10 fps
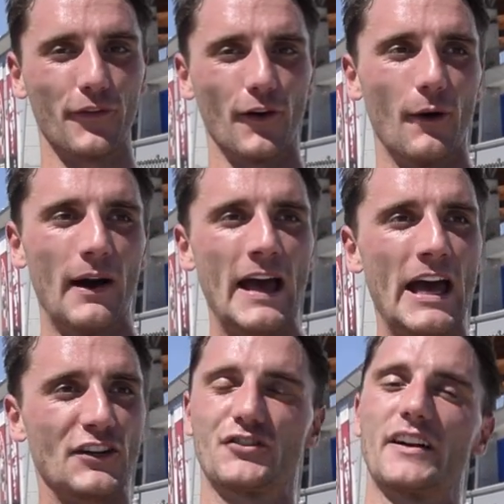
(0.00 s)
So
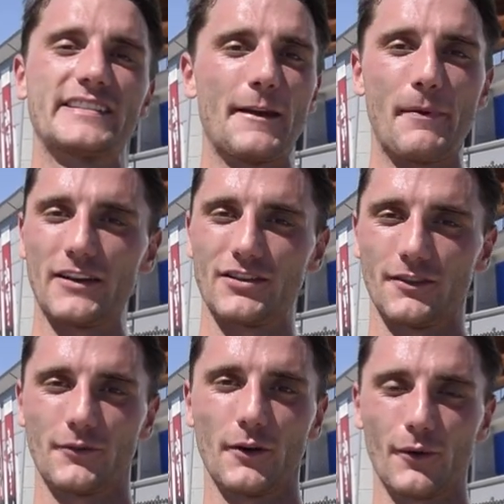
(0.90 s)
just try to stay
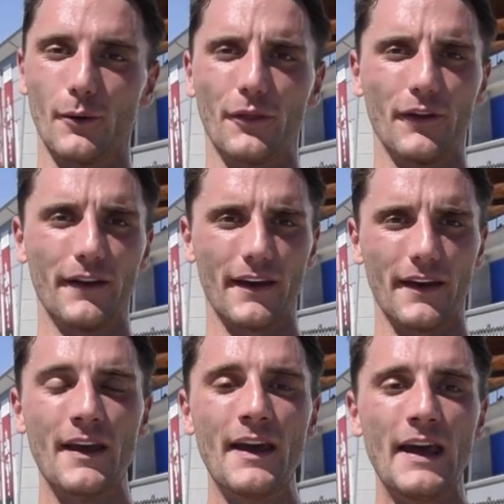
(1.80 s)
patient throughout the whole thing
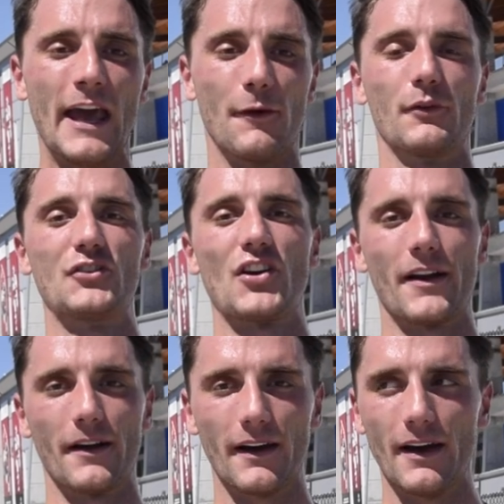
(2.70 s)
and and really try
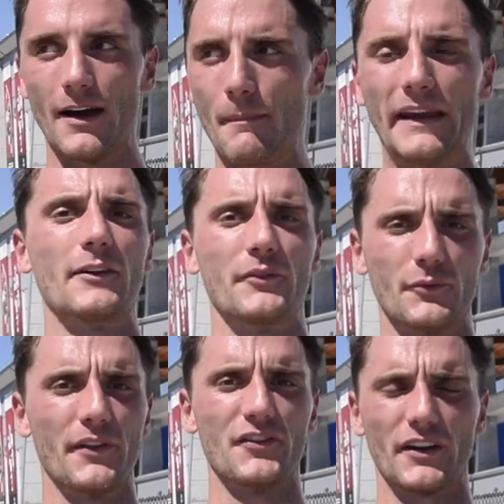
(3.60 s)
to make it
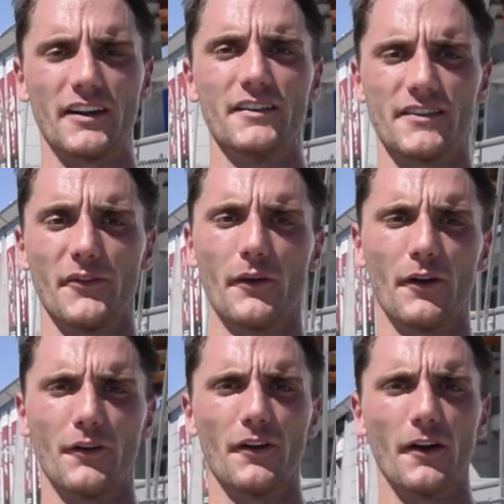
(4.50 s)
within striking distance of
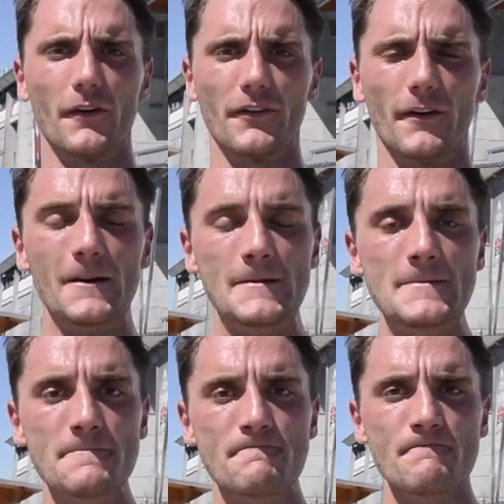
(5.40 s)
100 to go. So
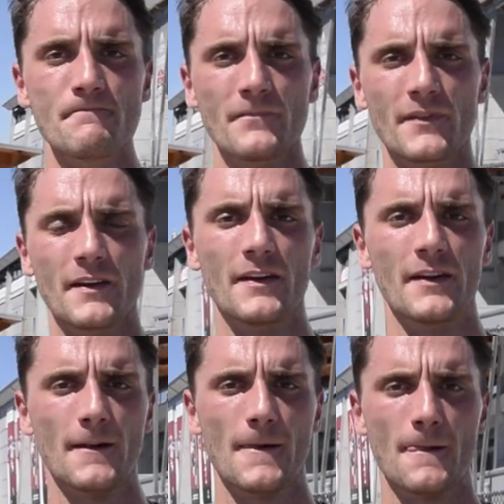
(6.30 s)
totally. So
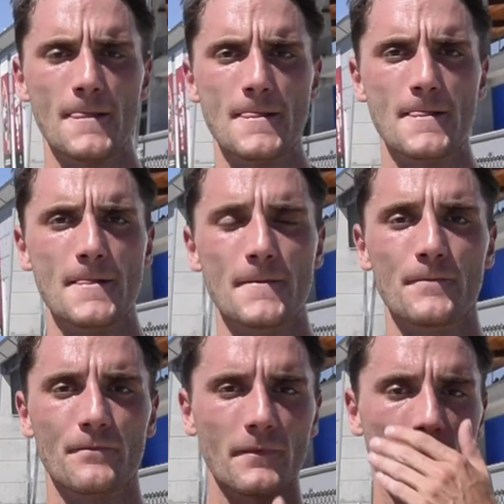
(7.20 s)
you're an 800
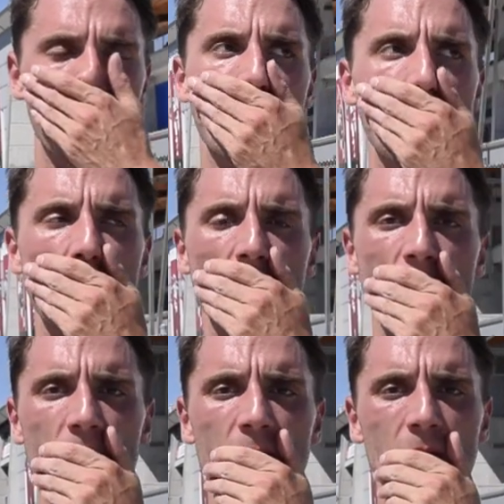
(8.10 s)
meter uh,
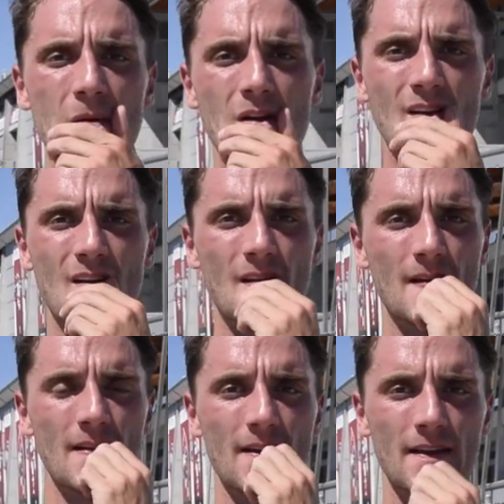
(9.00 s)
runner. Like usually you
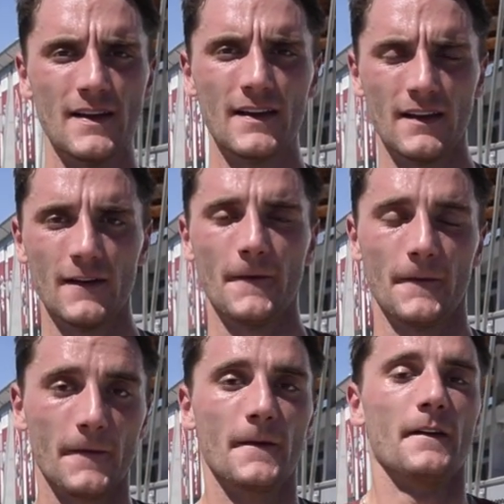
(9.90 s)
do run the eight. Now you're
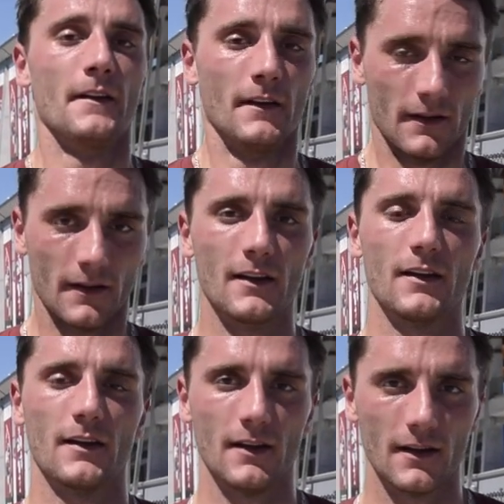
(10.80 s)
kind of like moving up to the
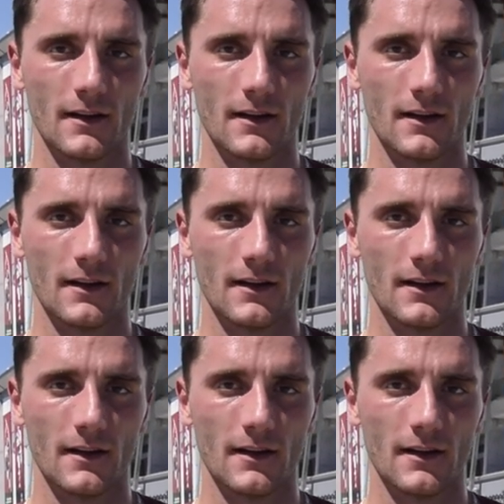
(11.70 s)
15.